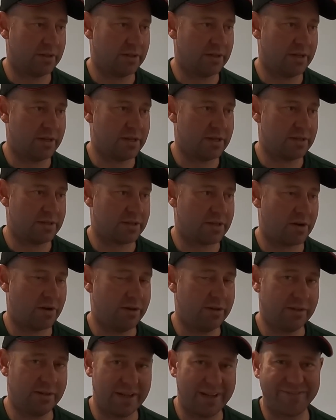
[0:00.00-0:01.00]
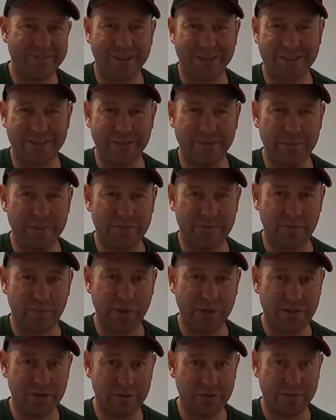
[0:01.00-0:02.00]
it kind of left us in a bit of a
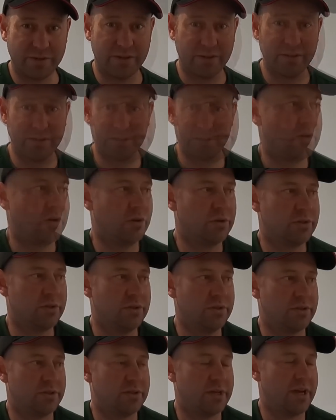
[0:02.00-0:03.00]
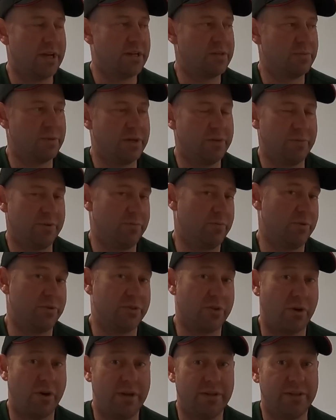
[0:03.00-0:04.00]
pickle, to be honest. It got to the stage where we
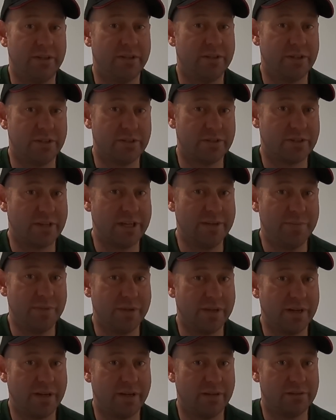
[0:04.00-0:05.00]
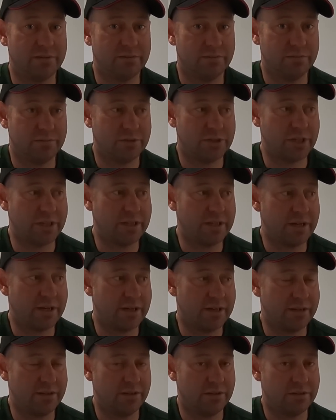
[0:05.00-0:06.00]
resigned to just keeping our
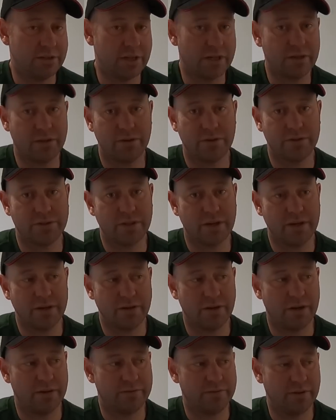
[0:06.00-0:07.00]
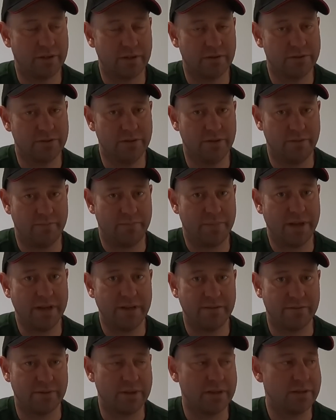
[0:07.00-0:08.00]
Jayco Starcraft. Like, it was not a
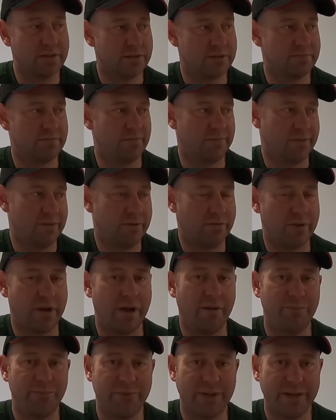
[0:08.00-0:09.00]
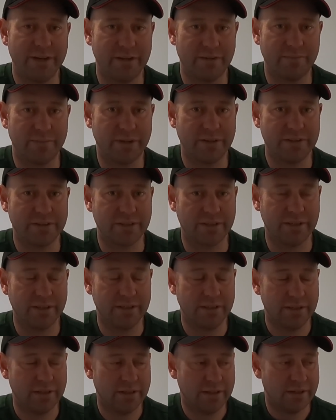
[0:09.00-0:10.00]
bad van, just I want to update it basically,